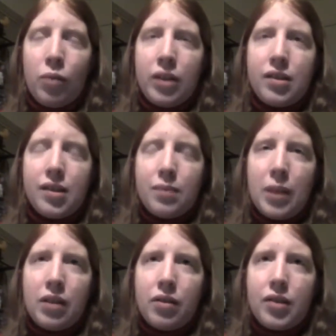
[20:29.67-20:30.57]
white
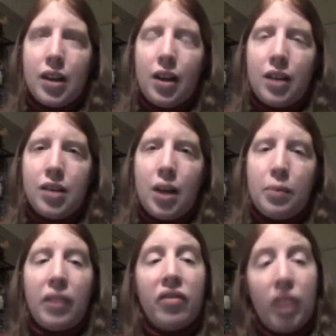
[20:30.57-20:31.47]
suspenders at Hot
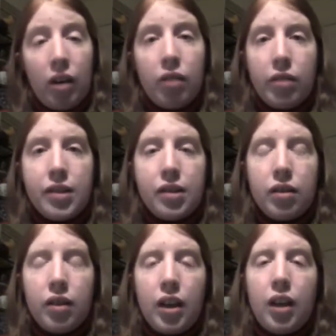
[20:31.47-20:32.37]
Topic very
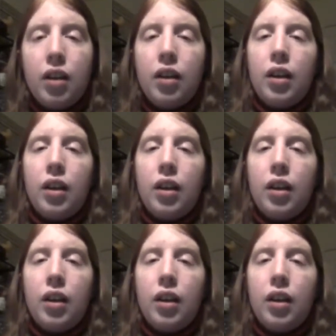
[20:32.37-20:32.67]
recently,